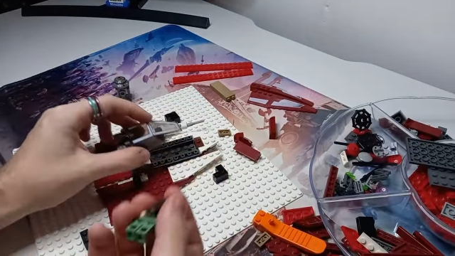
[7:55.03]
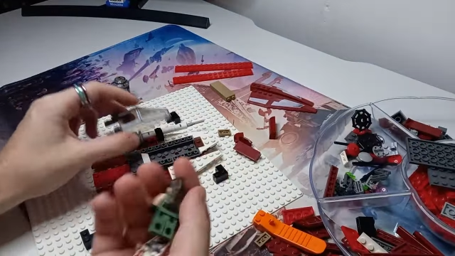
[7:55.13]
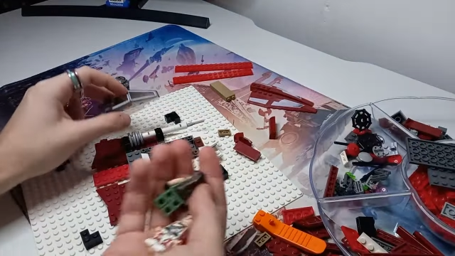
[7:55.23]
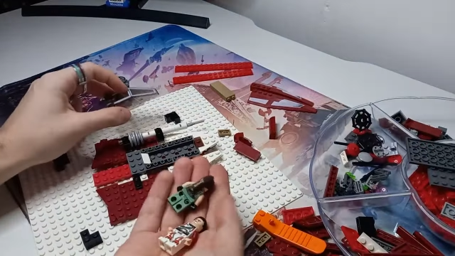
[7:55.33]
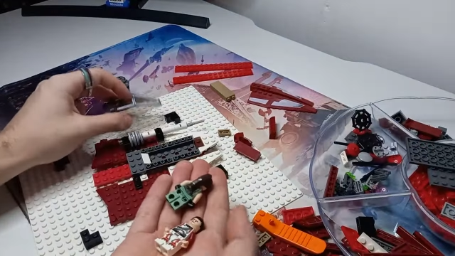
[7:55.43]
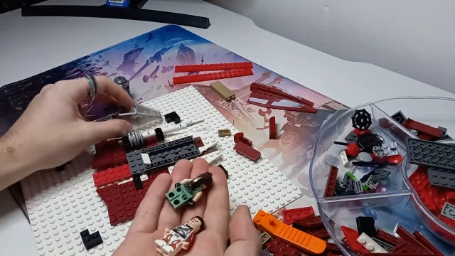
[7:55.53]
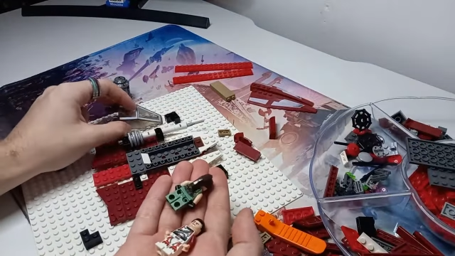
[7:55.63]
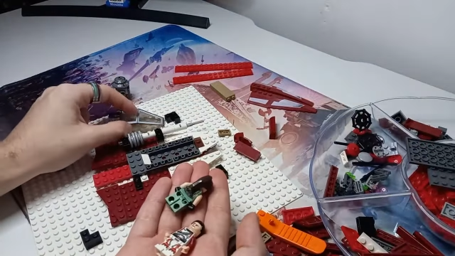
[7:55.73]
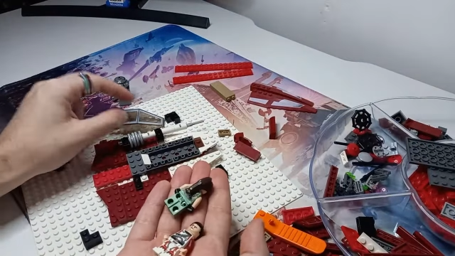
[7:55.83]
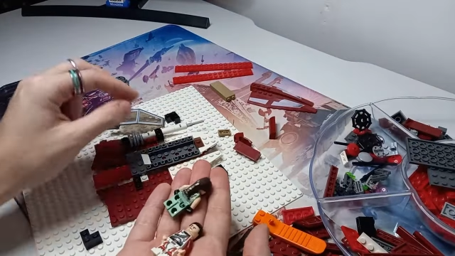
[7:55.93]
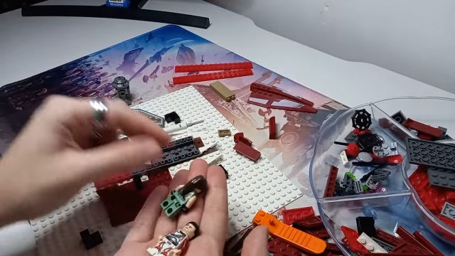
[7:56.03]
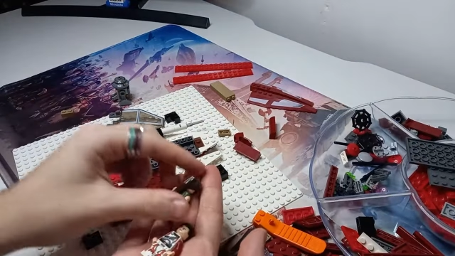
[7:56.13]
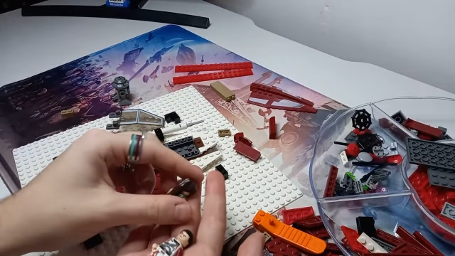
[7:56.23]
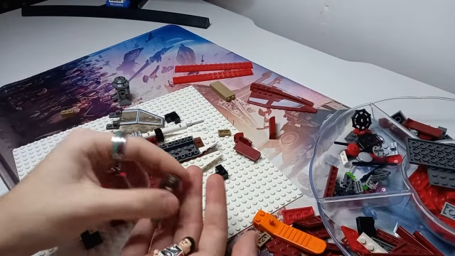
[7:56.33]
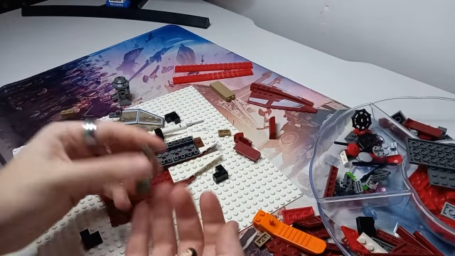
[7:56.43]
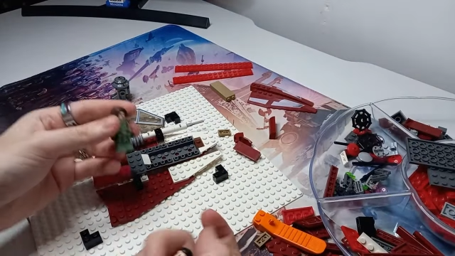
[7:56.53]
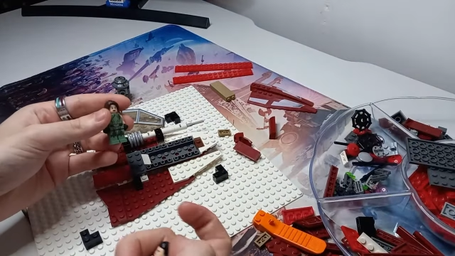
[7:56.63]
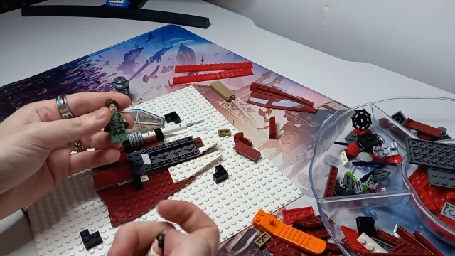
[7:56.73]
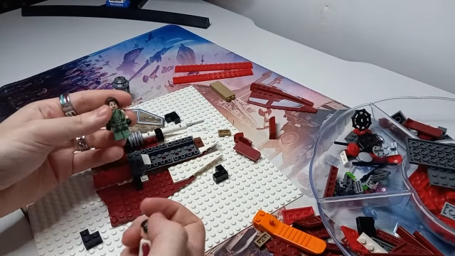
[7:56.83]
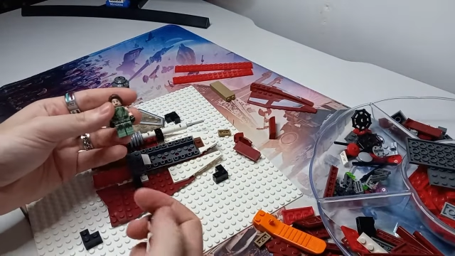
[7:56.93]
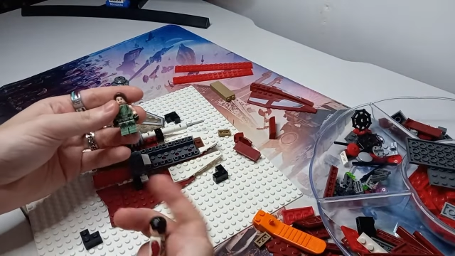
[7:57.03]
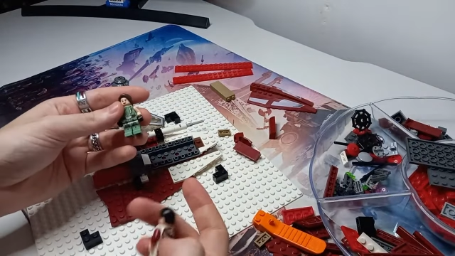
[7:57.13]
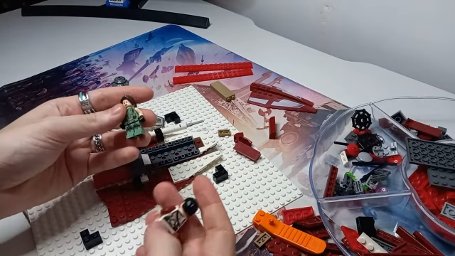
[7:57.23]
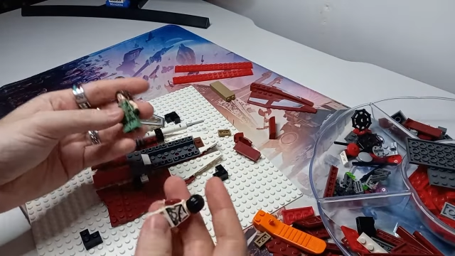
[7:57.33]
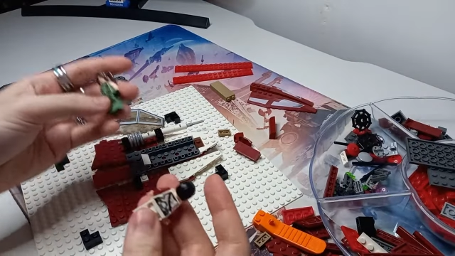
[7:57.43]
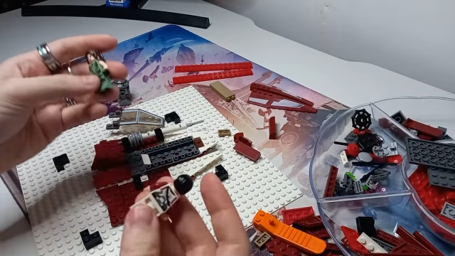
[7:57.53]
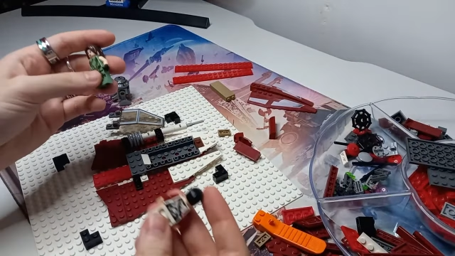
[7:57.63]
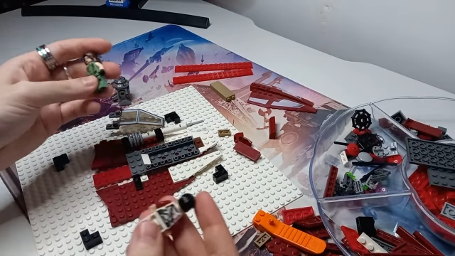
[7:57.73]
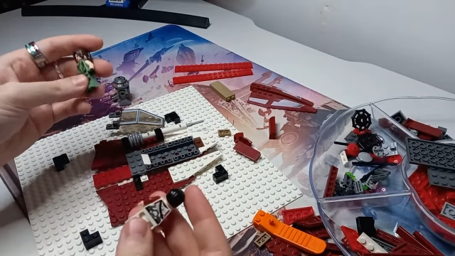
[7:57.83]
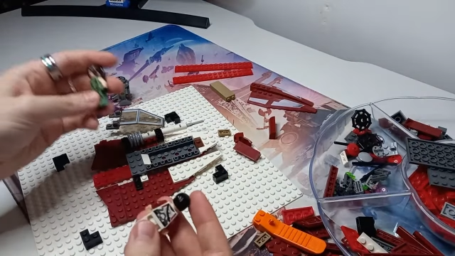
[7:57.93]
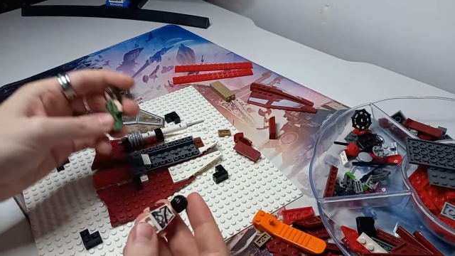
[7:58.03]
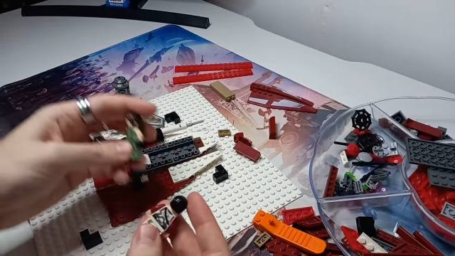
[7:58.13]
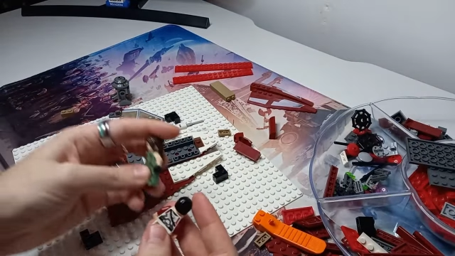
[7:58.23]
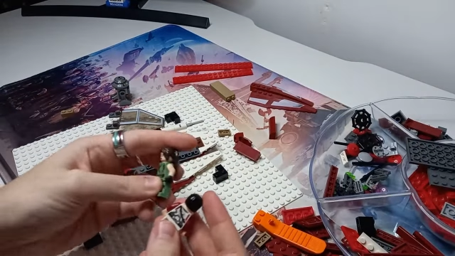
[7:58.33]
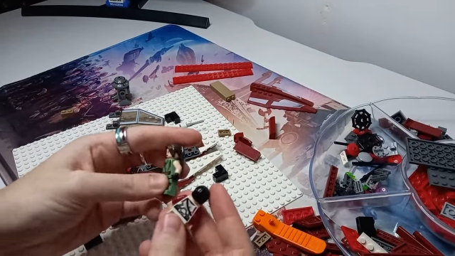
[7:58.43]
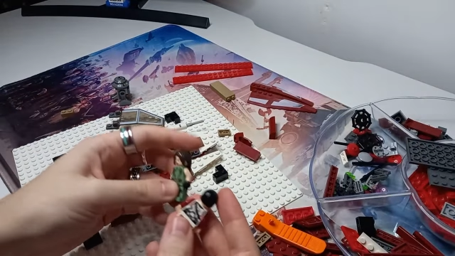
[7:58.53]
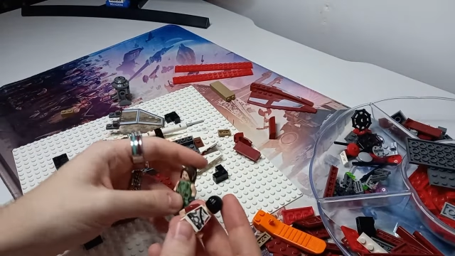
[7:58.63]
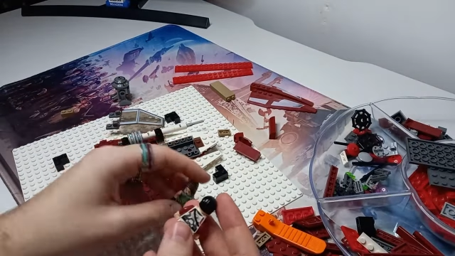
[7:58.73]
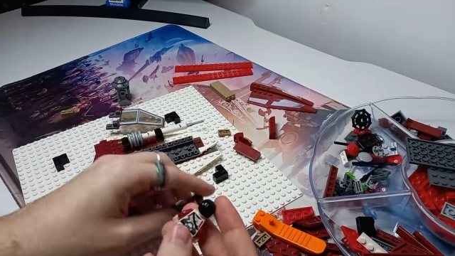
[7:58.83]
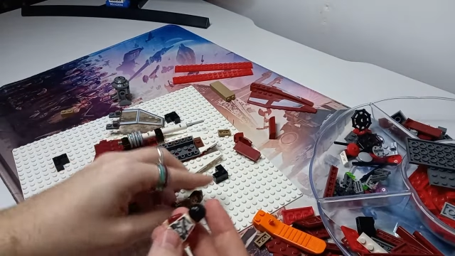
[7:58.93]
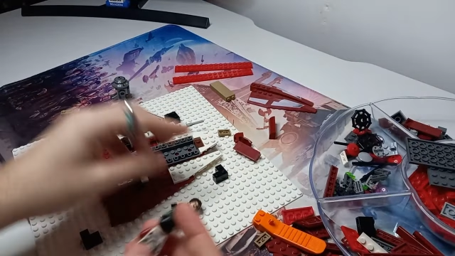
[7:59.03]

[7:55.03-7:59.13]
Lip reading: Nobody's mouth can be seen.